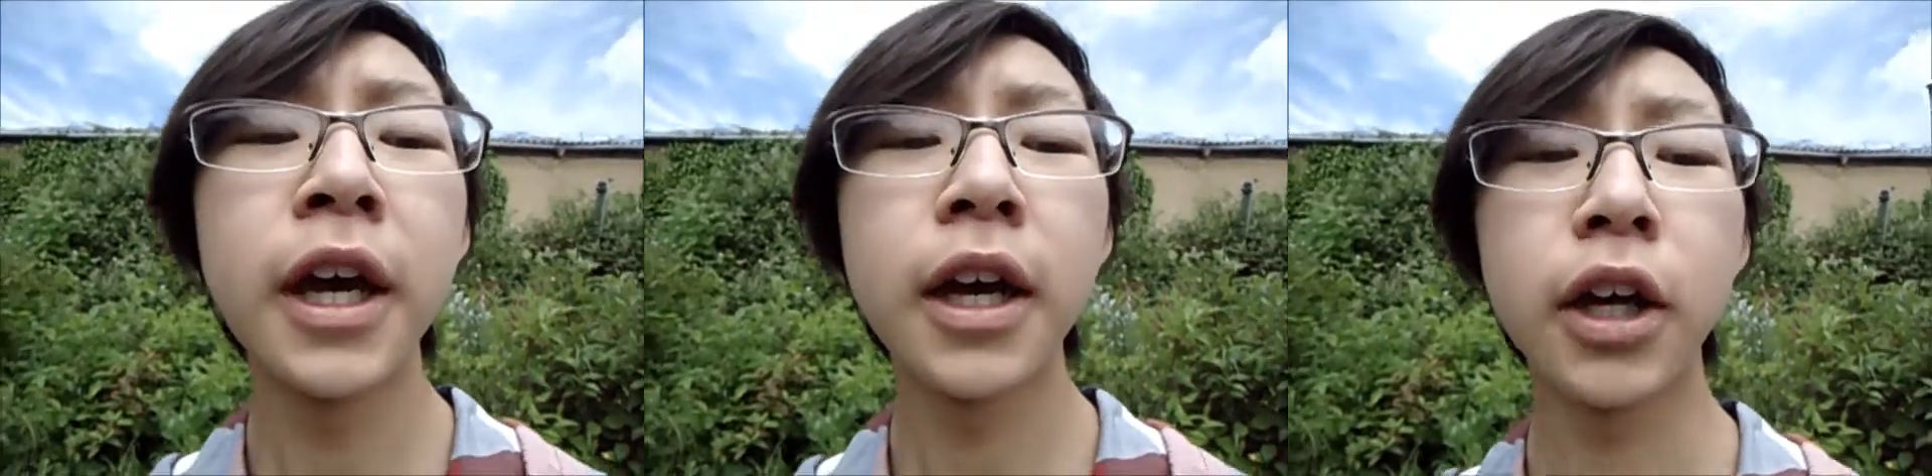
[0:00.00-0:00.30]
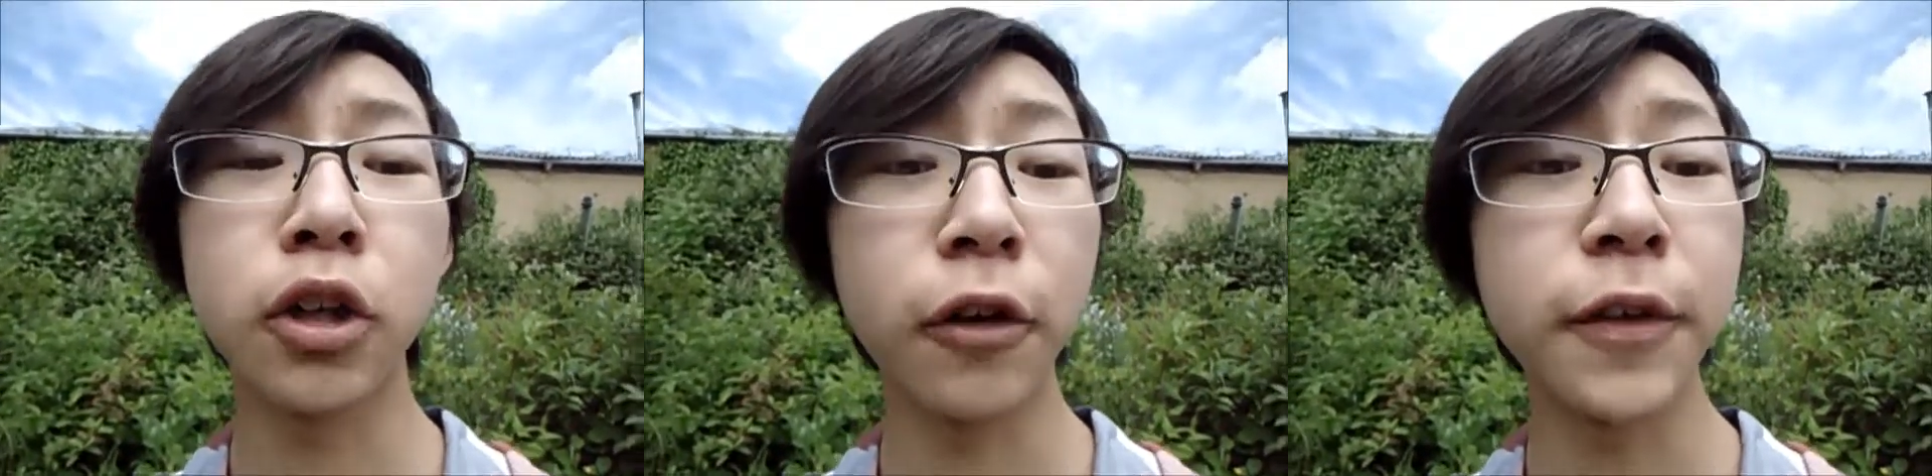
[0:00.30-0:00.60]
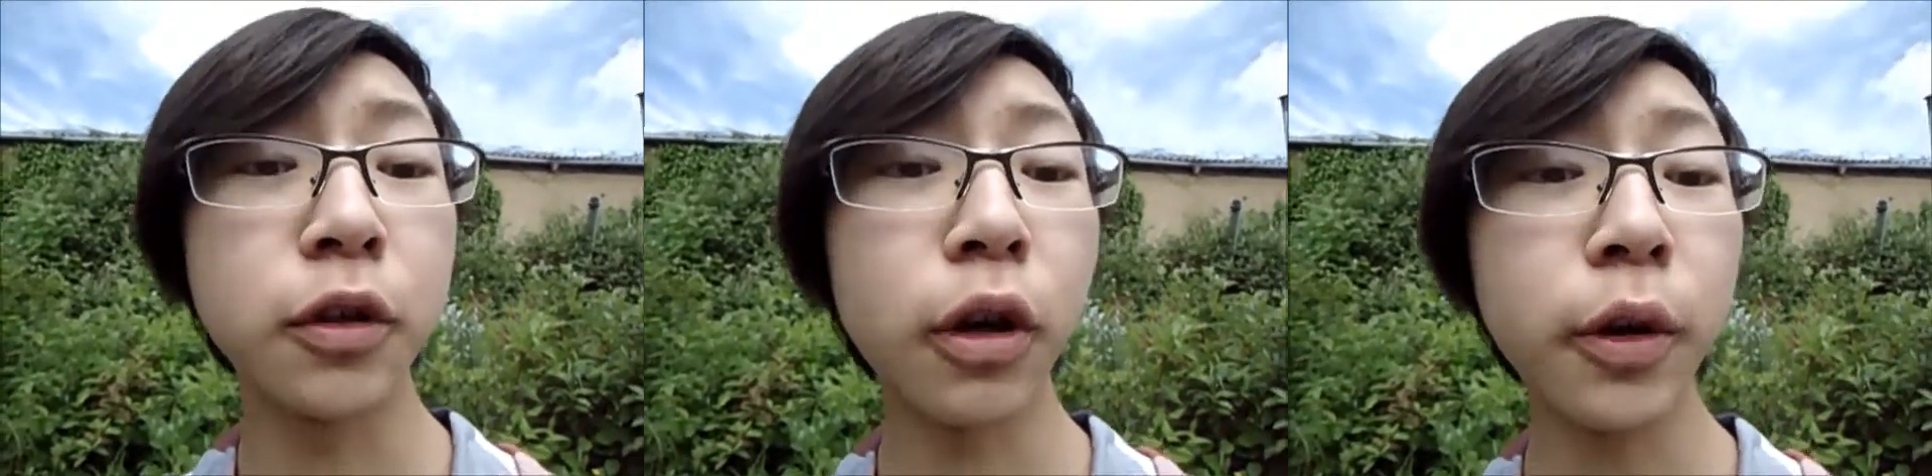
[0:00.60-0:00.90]
a coffee
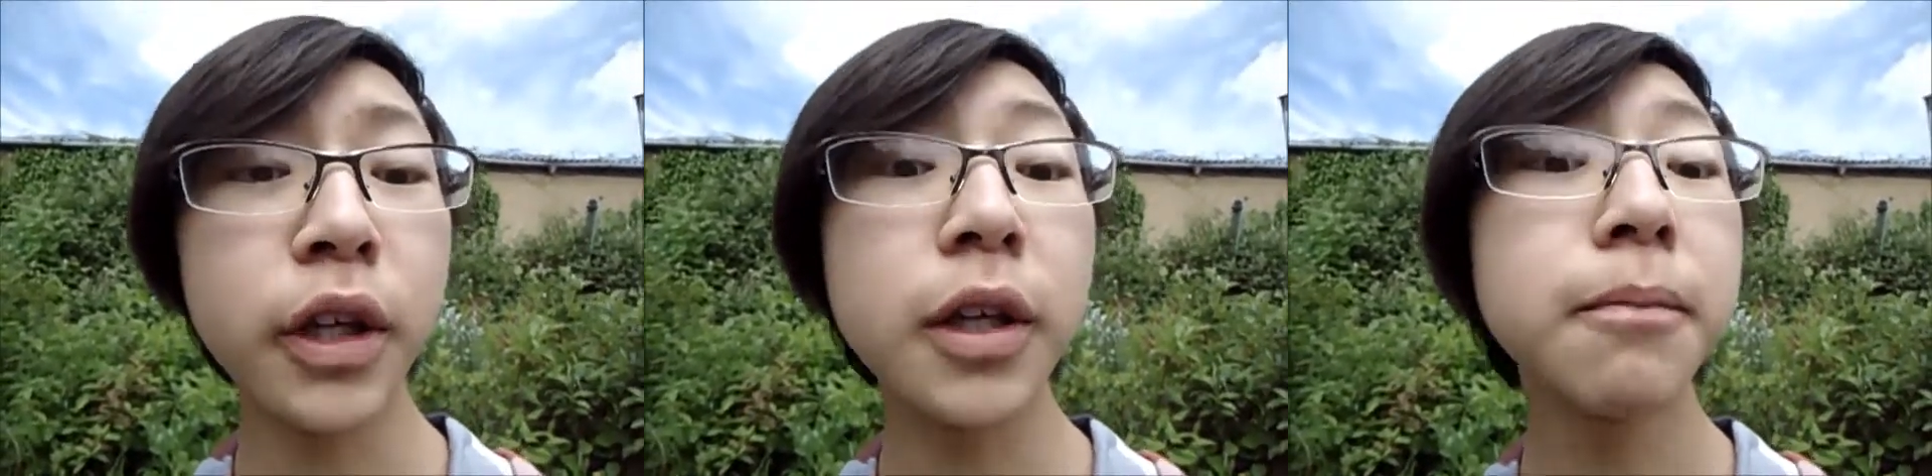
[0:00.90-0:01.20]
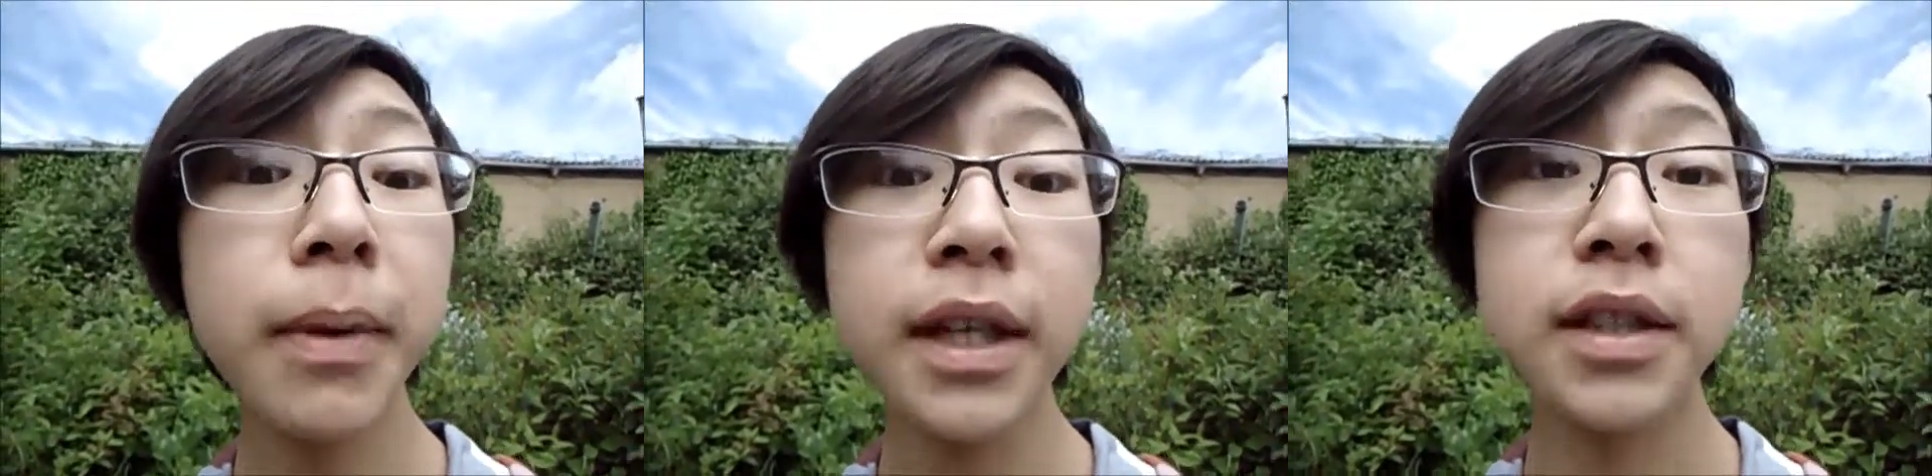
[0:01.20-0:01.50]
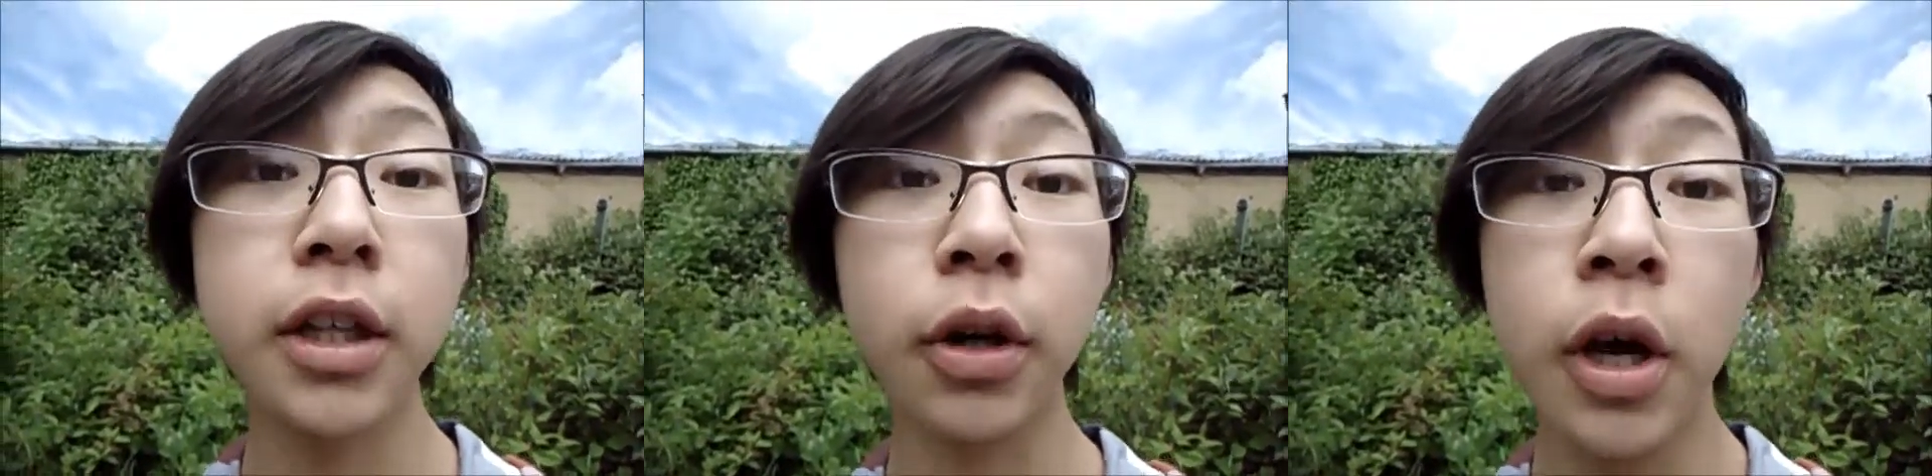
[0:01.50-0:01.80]
grower in
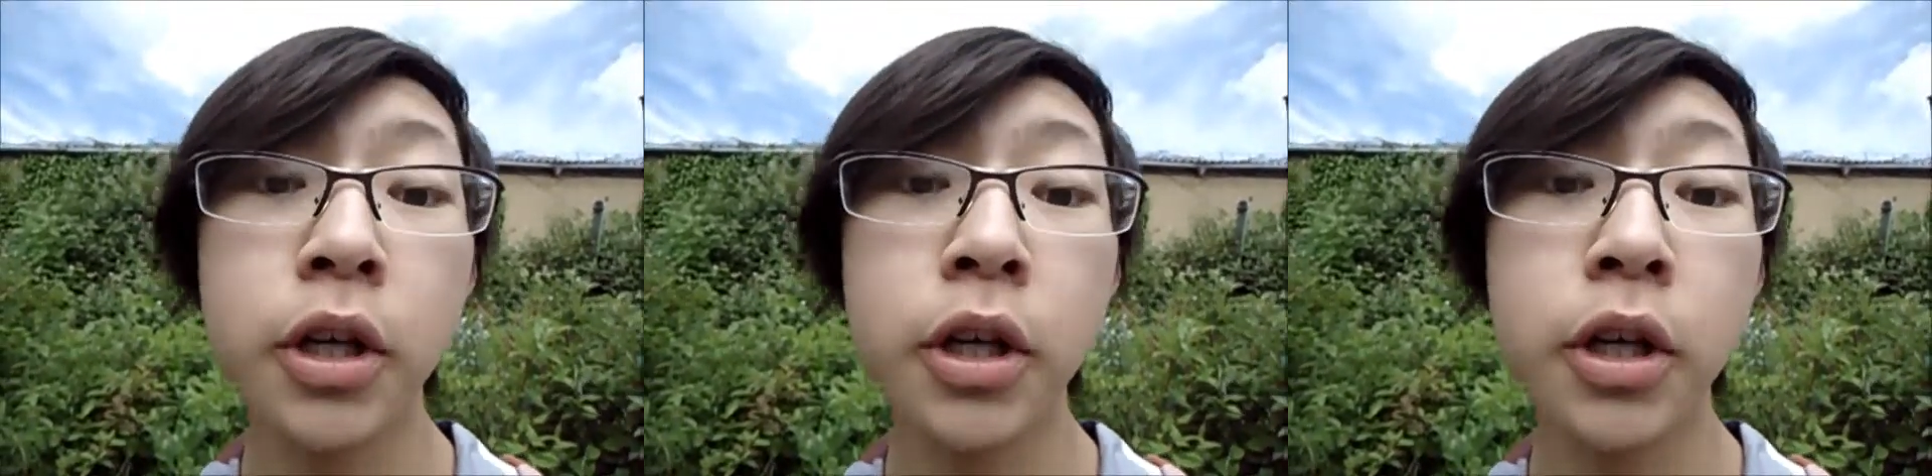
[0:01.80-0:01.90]
Mexico,